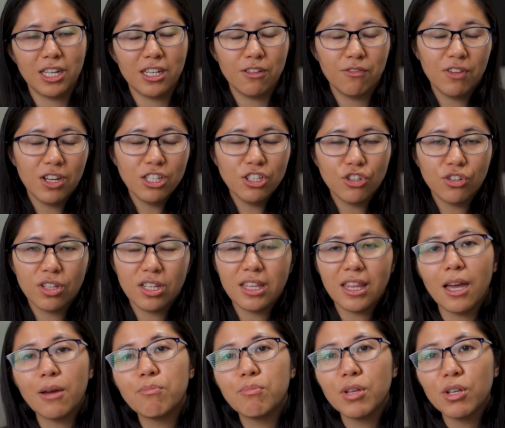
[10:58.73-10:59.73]
And eventually
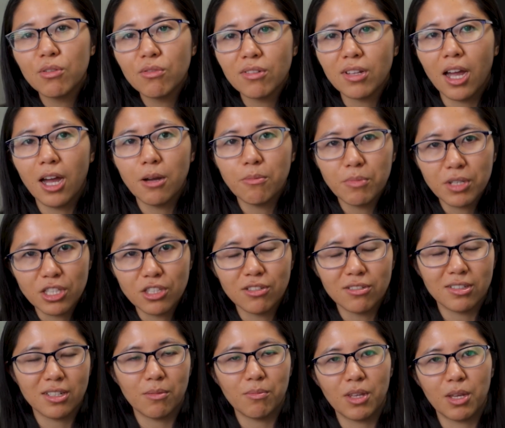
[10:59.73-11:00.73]
that builds up into
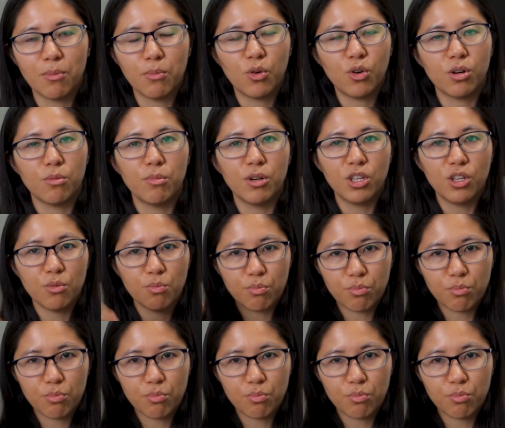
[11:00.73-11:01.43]
something more, but you're